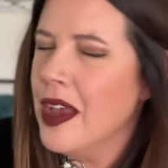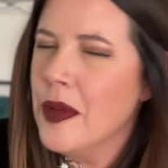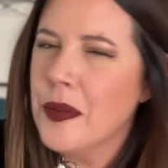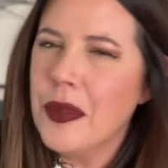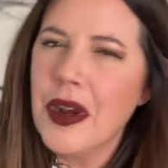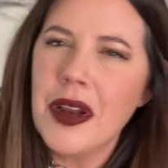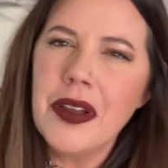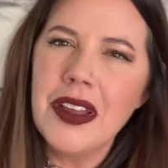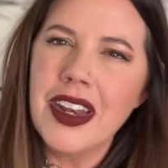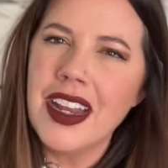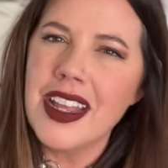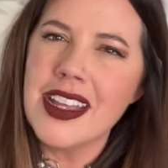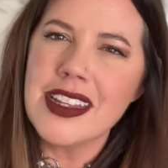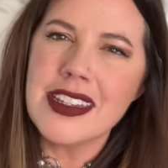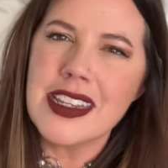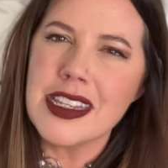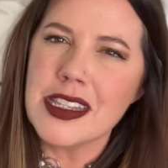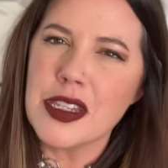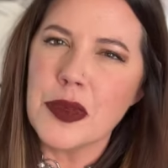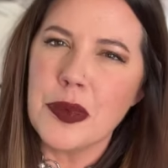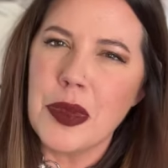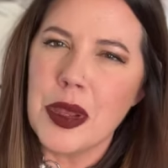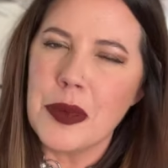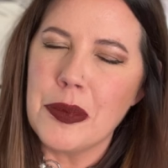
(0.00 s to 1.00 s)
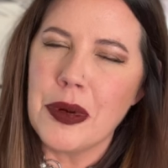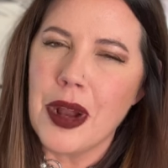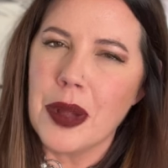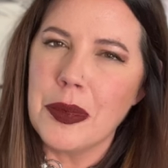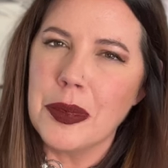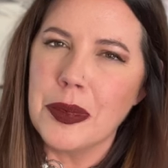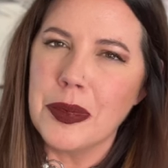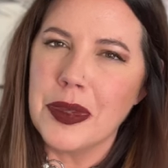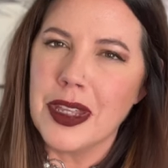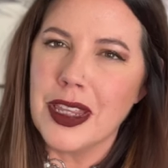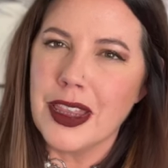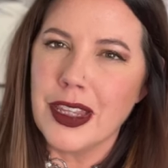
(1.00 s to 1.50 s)
but I'm going to anticipate
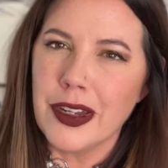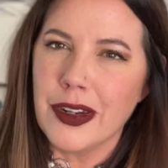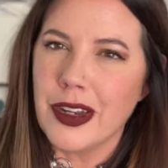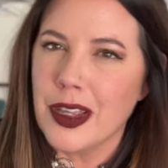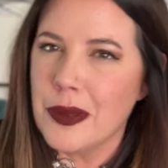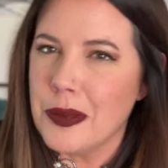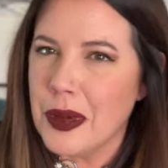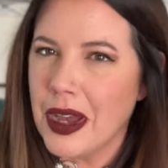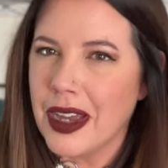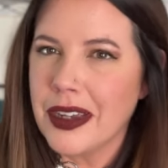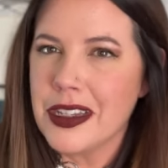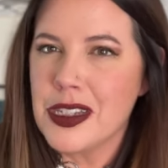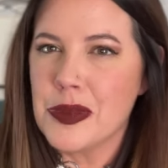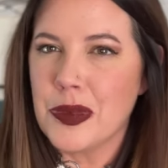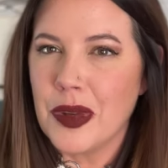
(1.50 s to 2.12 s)
probably thirty bucks.